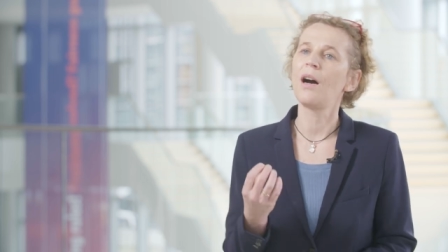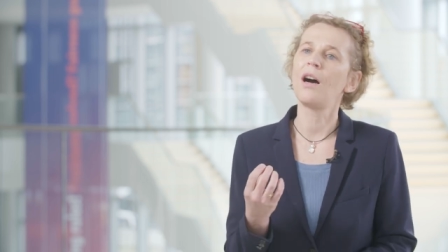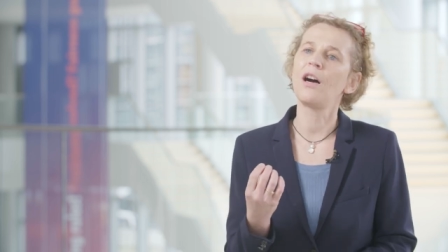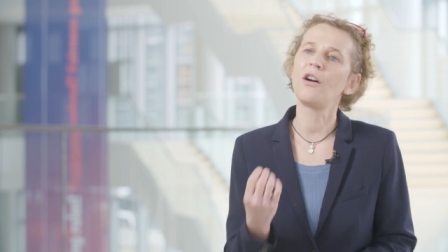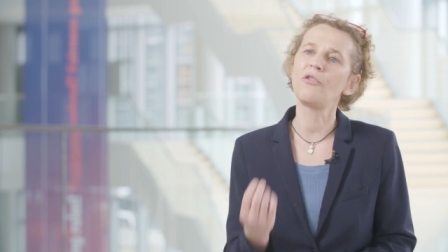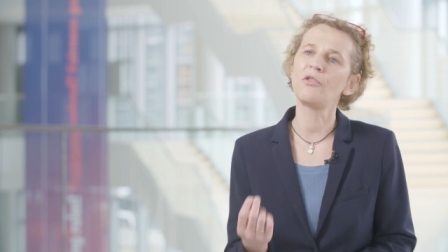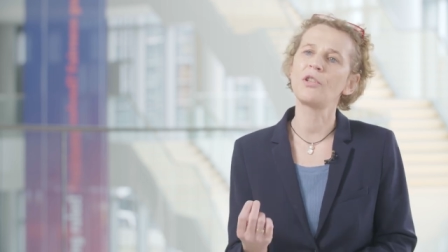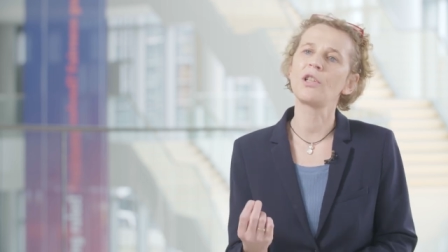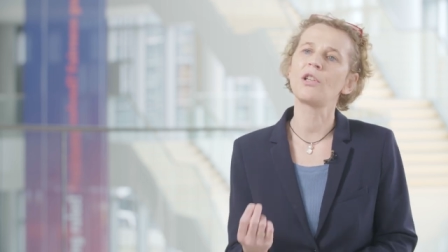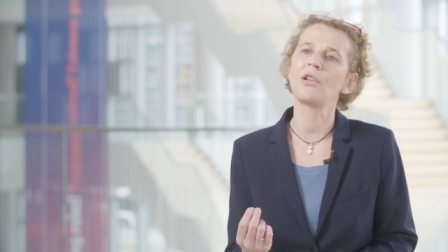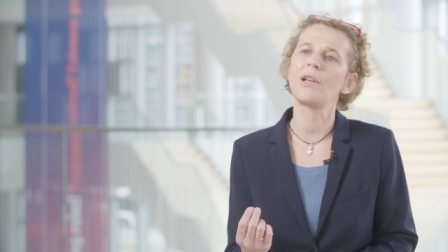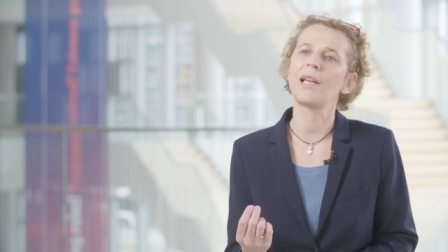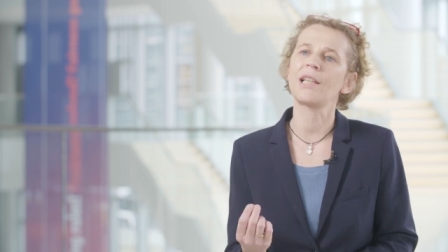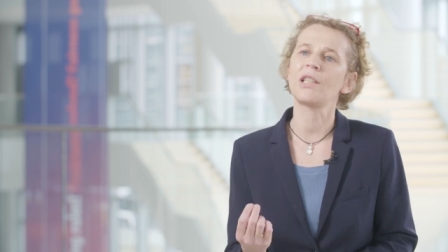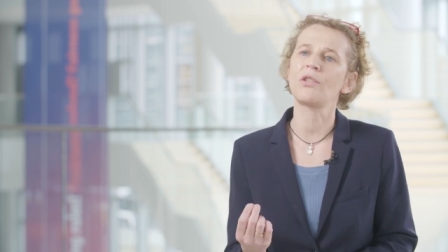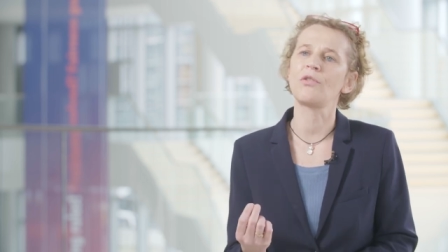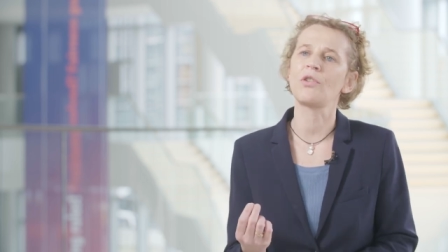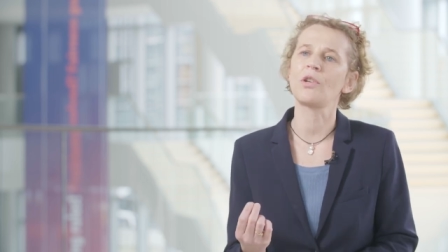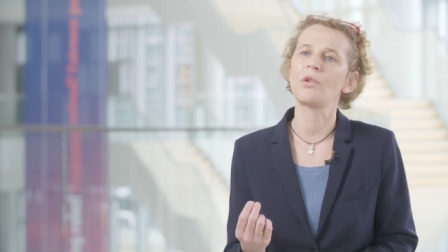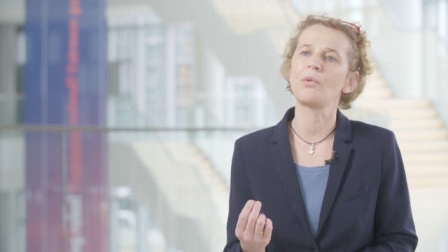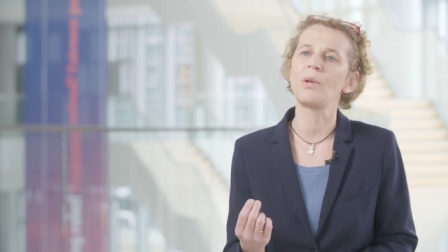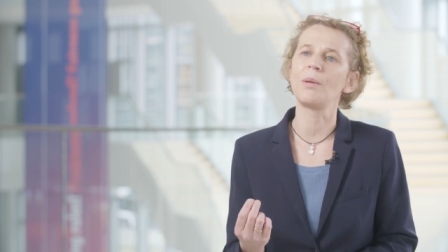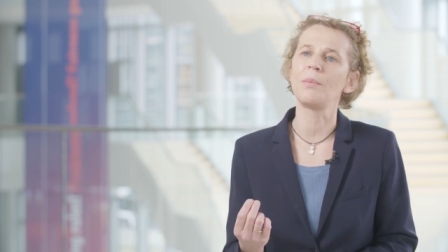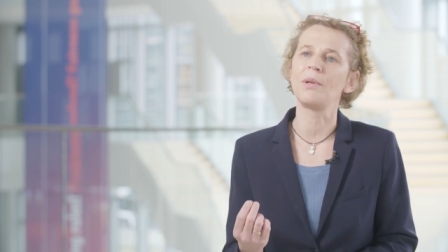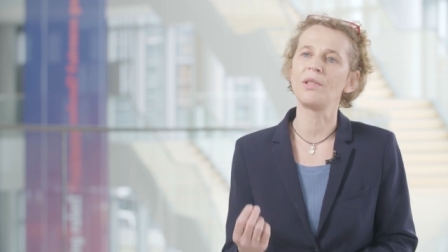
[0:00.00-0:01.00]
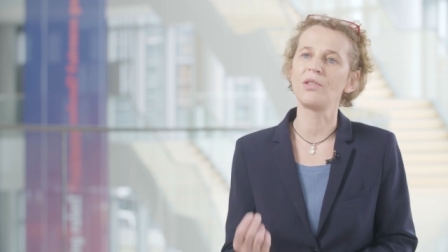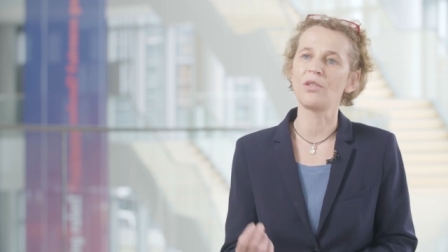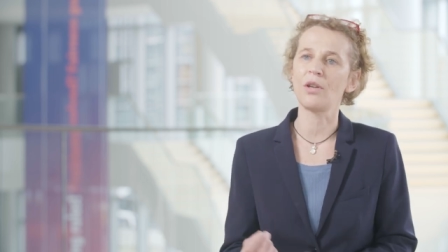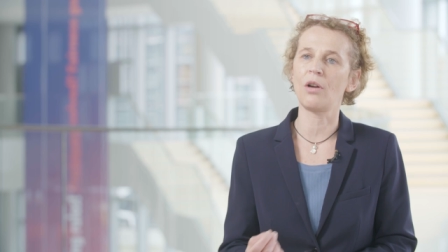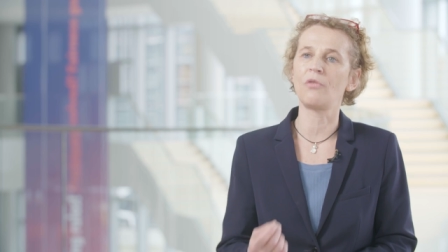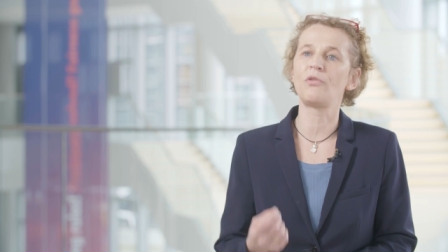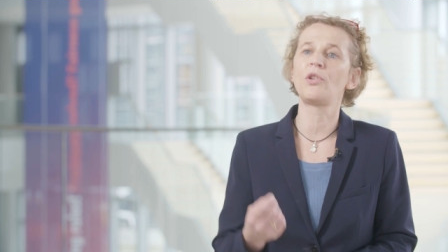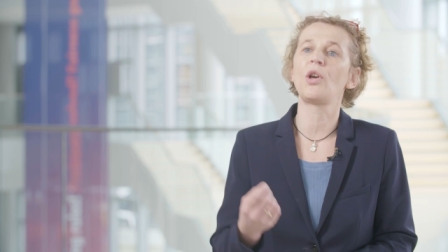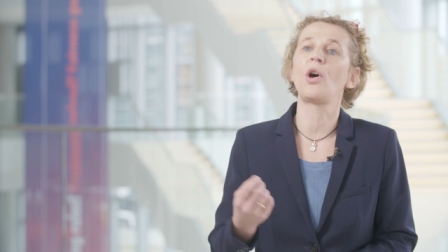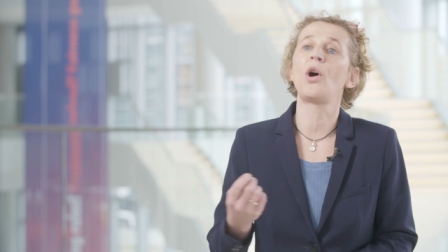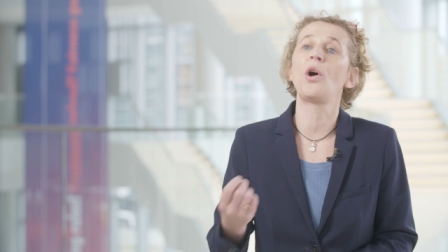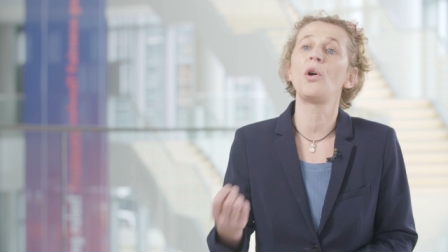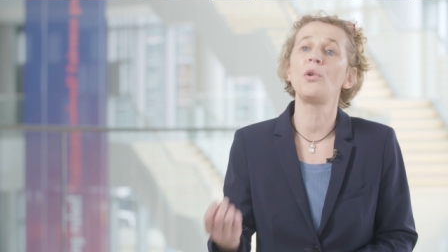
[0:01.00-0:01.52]
of the collective agreement
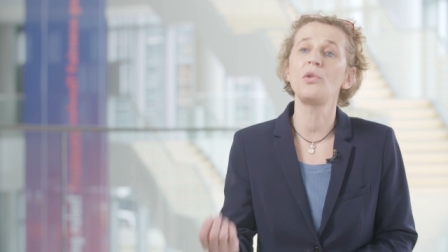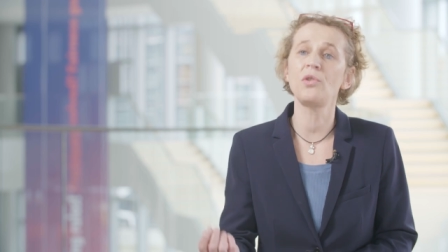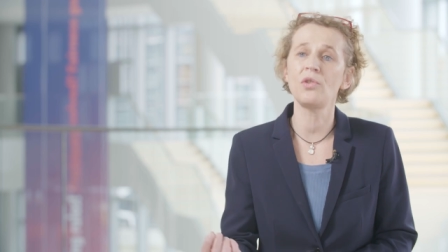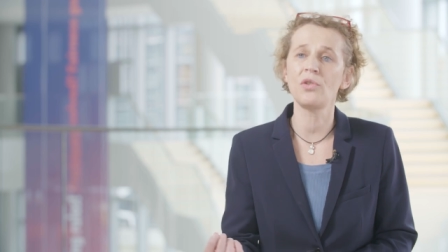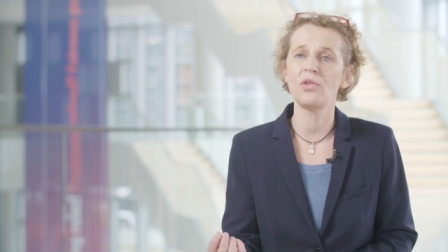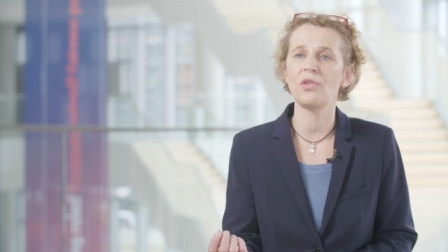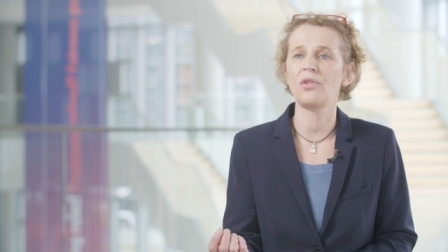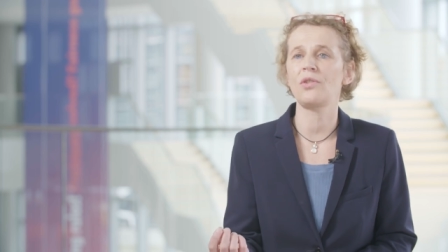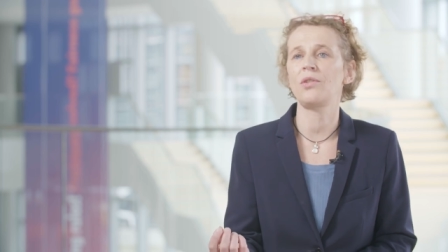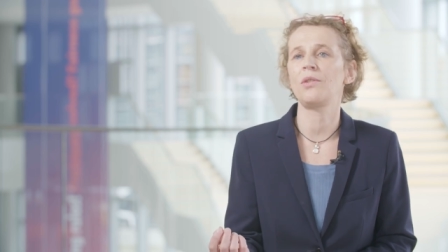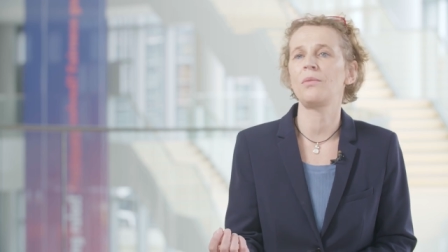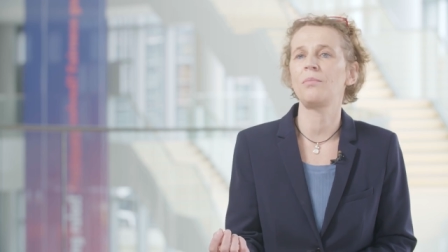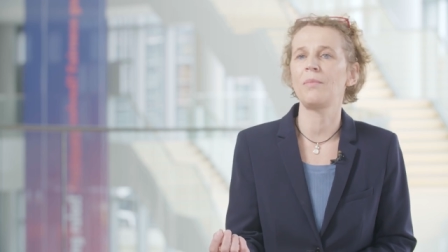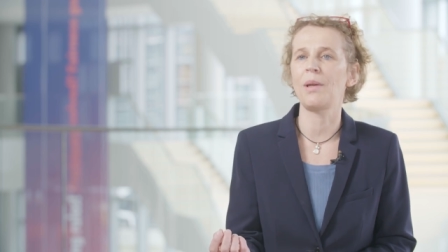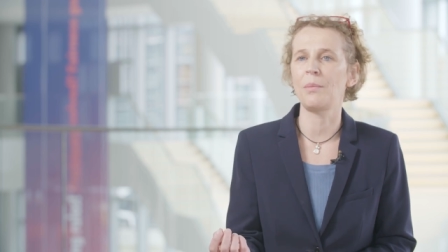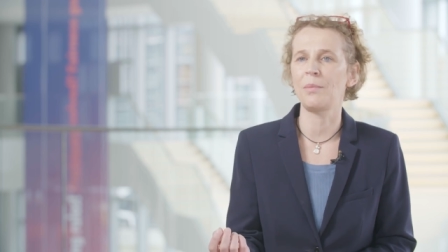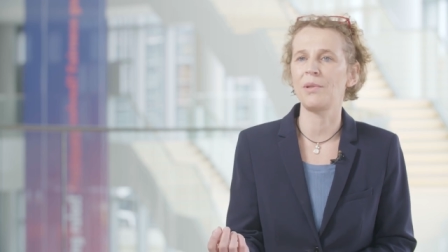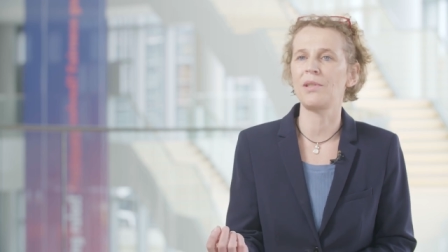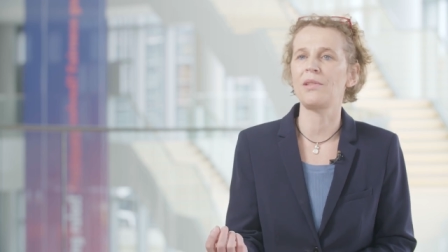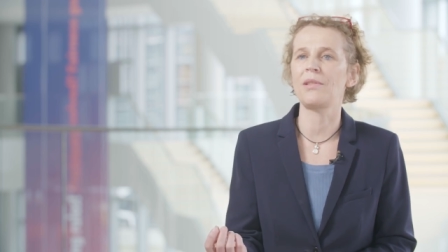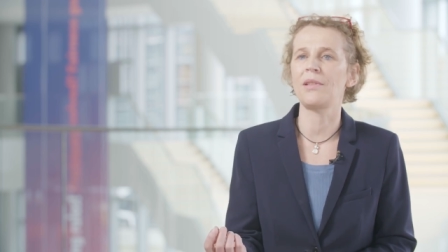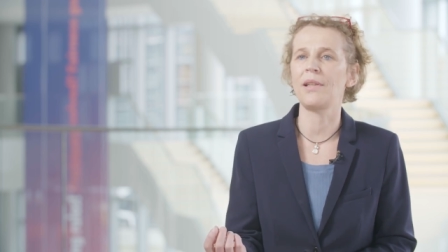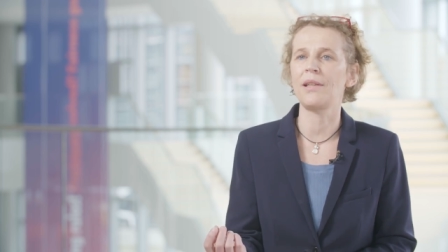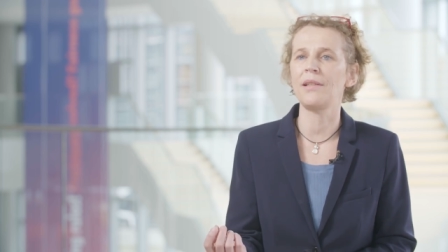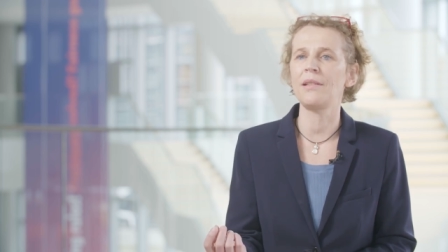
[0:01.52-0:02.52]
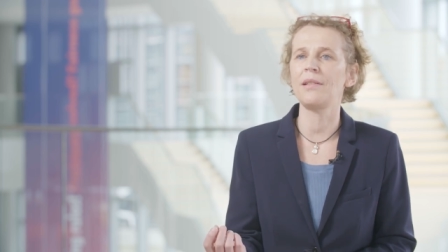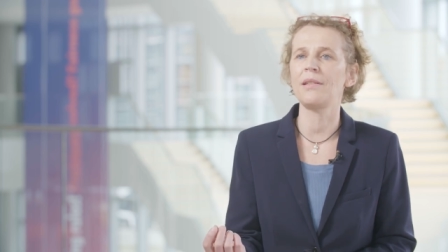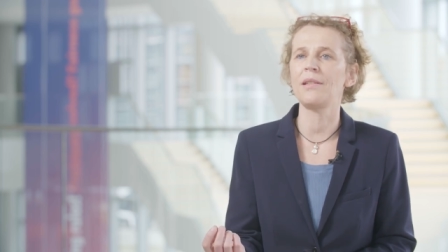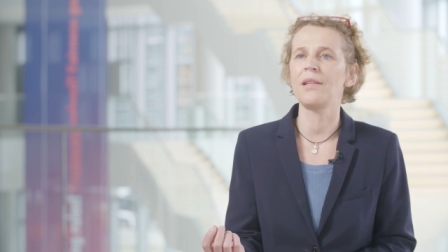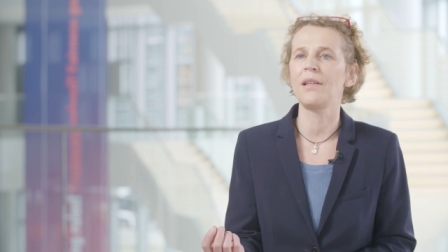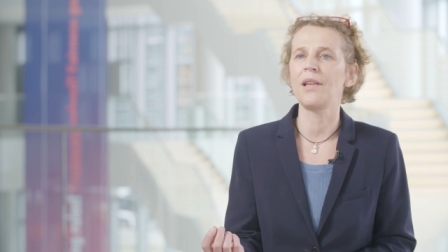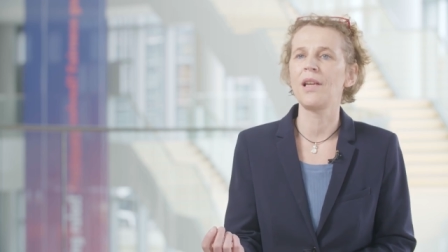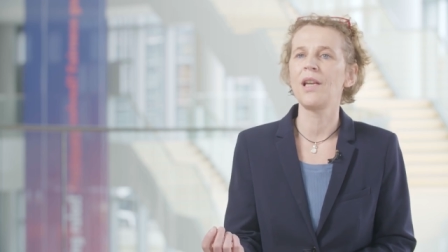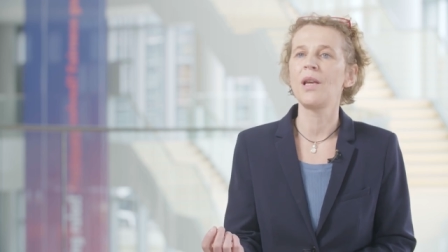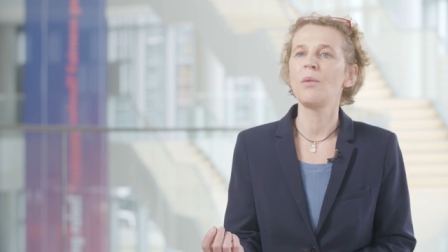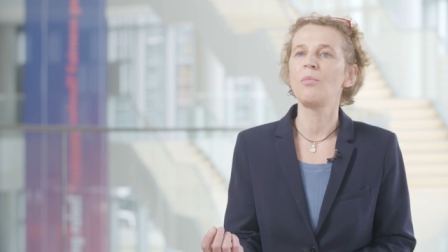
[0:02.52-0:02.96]
of the host member state